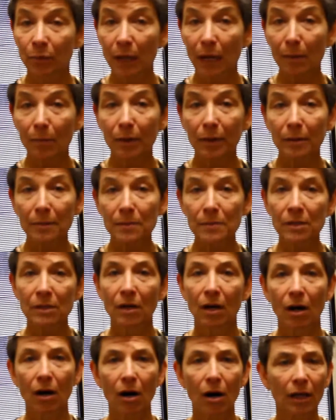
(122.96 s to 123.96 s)
problems,
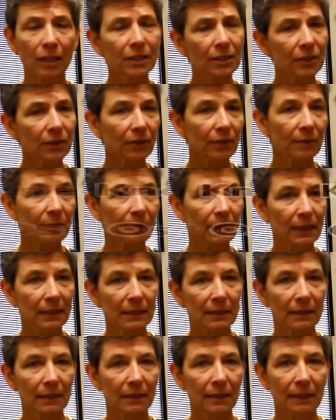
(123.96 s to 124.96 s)

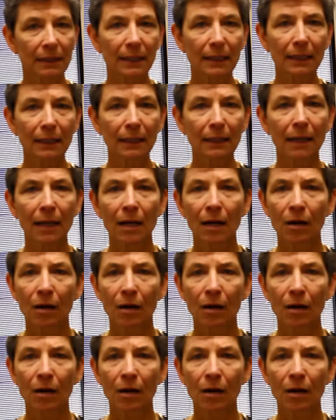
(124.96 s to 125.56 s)
osteoarthritis of the knee,